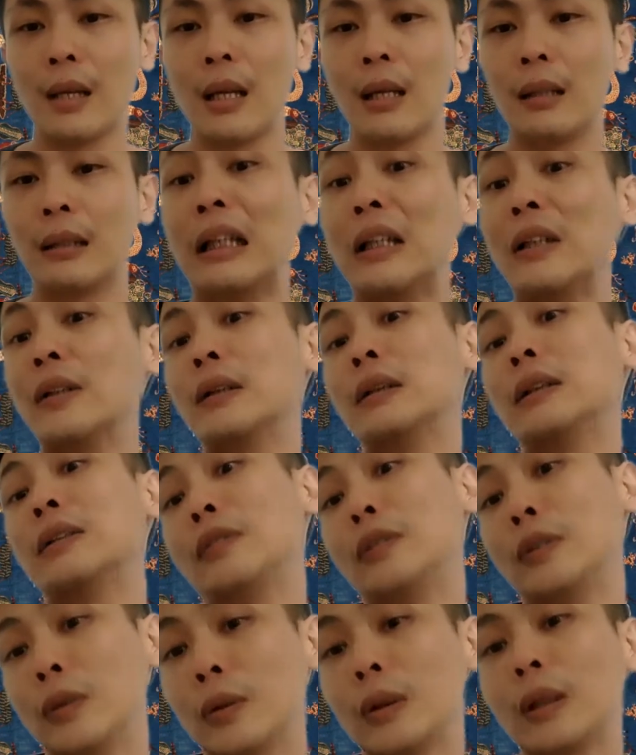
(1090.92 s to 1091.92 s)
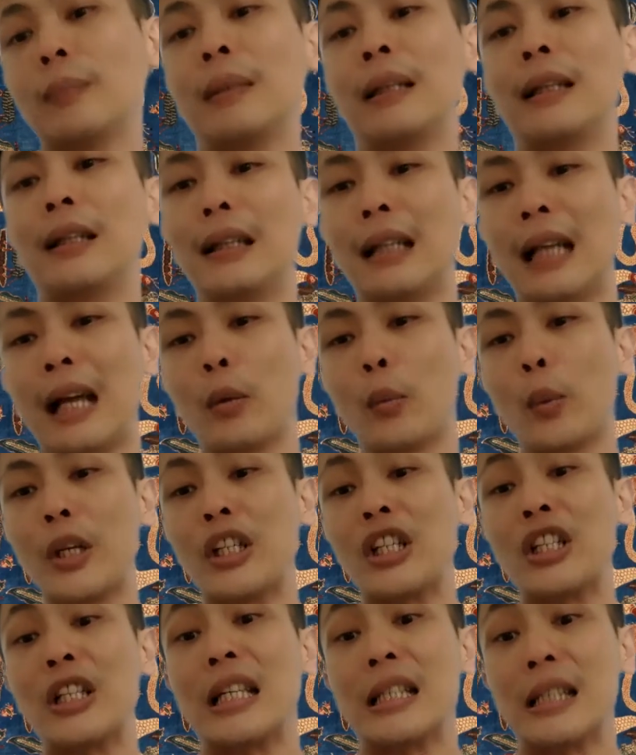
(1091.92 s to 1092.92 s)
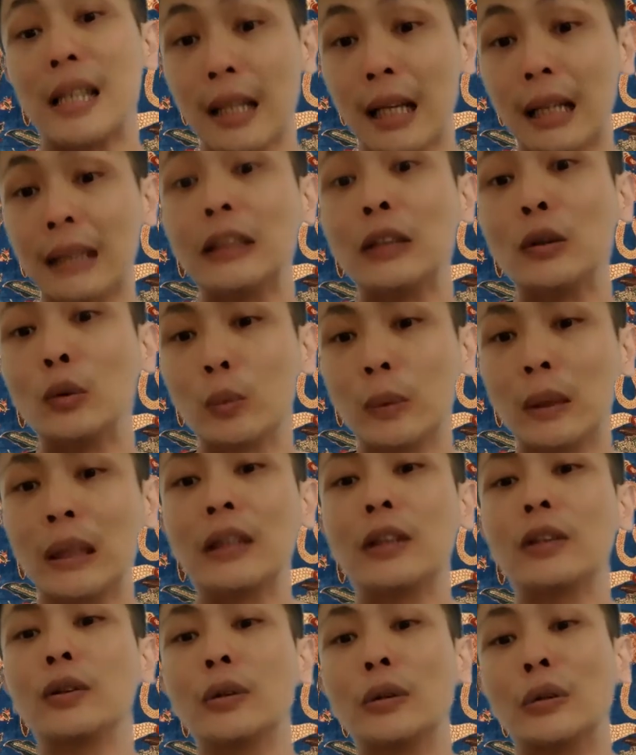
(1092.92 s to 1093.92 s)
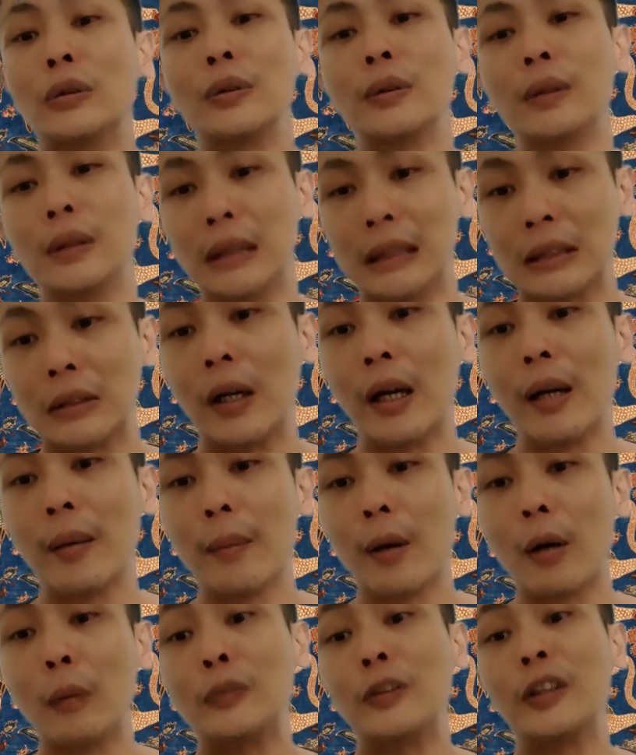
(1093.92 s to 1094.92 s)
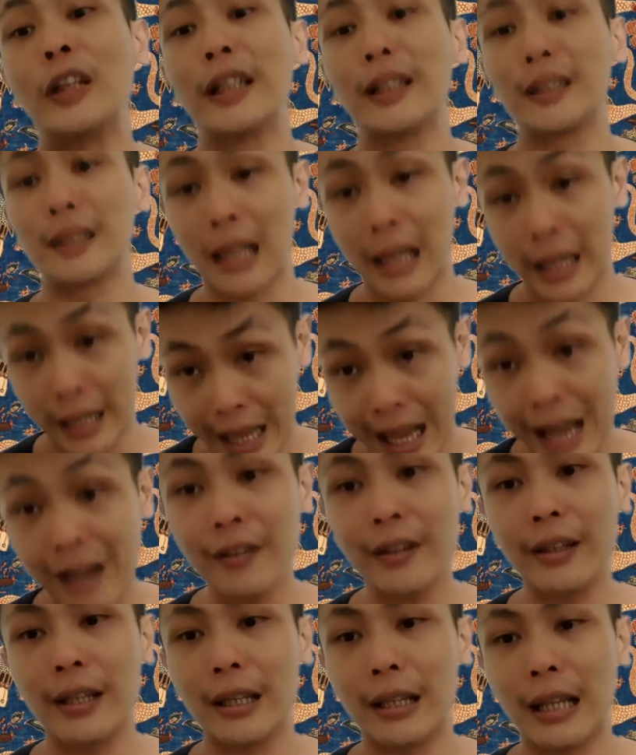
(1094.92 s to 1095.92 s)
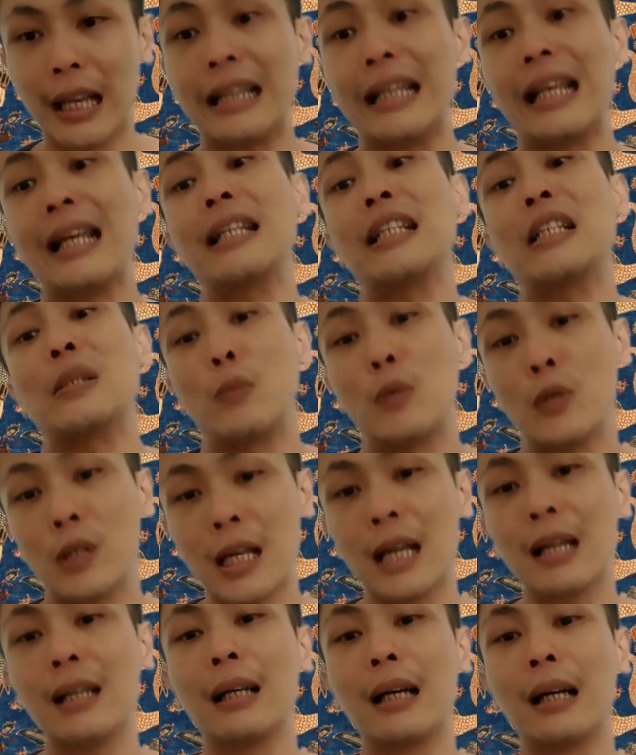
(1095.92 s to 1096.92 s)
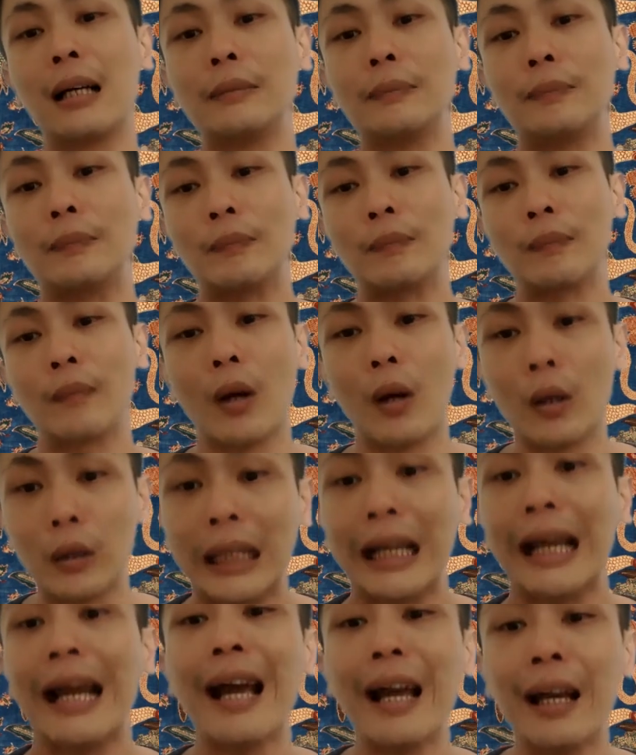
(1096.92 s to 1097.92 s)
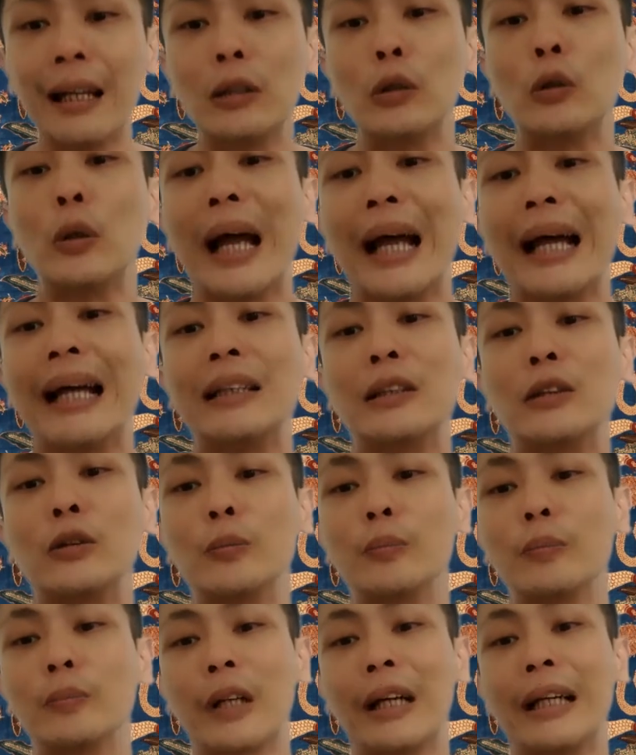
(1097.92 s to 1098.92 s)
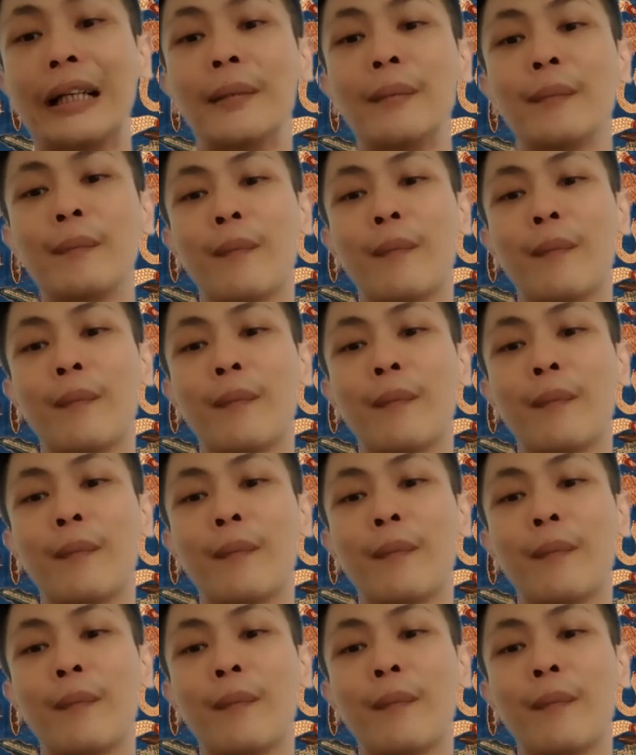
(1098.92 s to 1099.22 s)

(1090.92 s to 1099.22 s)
Now, if you know the Malay language, there's another word used to describe objects that are inherited, and that is pusaka, or the heirloom, right?